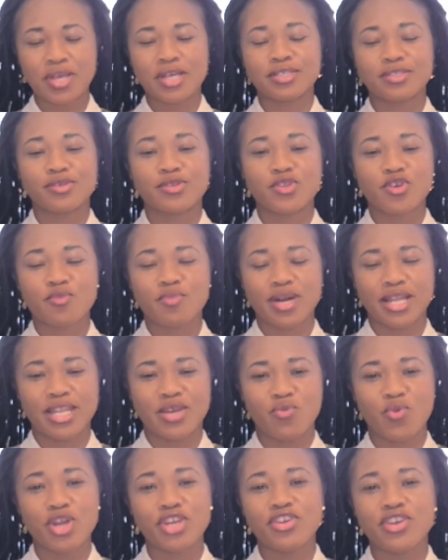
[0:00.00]
So
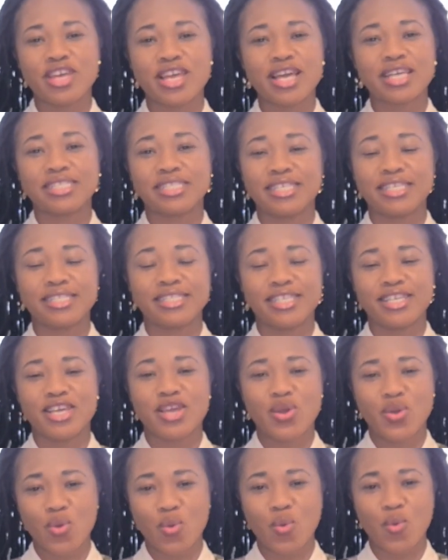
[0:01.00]
normally when you hear
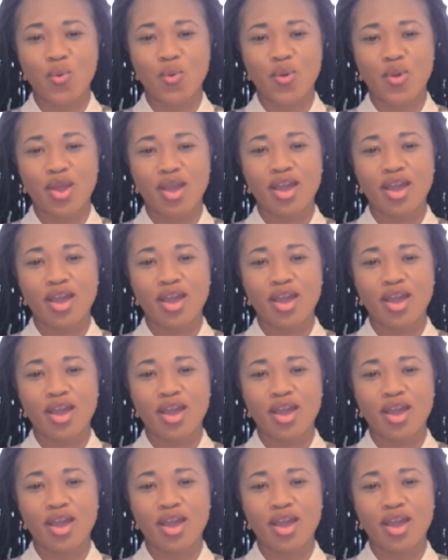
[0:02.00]
TTO,